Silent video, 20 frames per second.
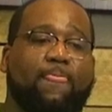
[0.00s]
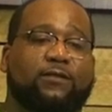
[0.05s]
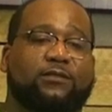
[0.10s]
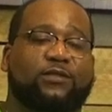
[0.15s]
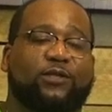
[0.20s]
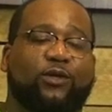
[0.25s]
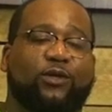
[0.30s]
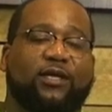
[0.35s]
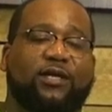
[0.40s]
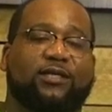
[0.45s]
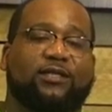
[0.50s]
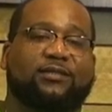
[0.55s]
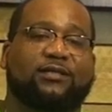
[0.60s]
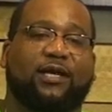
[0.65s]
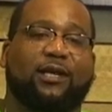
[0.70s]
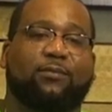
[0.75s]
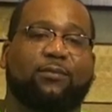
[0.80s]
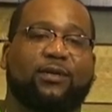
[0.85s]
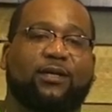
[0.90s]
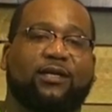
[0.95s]
so yeah,
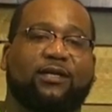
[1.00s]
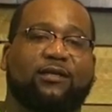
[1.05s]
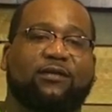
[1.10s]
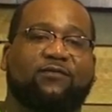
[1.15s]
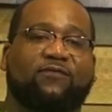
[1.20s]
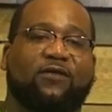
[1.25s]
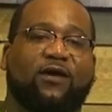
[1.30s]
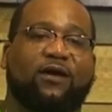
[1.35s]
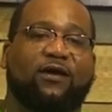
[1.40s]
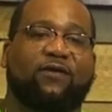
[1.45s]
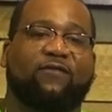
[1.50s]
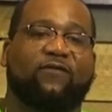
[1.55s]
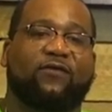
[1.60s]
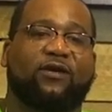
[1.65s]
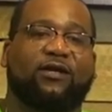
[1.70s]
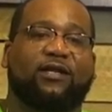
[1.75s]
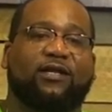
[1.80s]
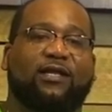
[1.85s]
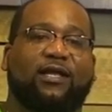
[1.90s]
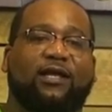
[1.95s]
tap in if y'all ever
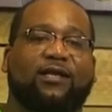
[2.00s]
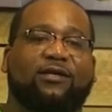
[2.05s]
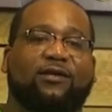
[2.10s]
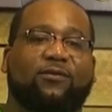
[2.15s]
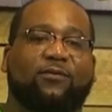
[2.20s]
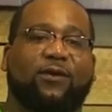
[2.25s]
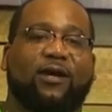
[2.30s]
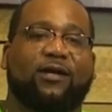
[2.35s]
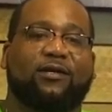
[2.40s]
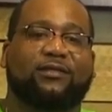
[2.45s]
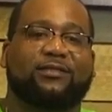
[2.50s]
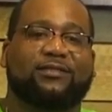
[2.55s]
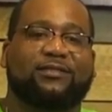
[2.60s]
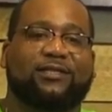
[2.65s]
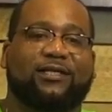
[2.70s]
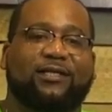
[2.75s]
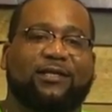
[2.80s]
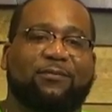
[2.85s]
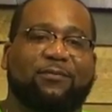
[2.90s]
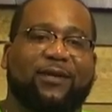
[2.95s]
in Atlanta around the
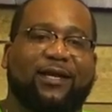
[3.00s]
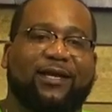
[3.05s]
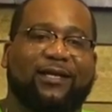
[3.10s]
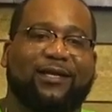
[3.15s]
city, man.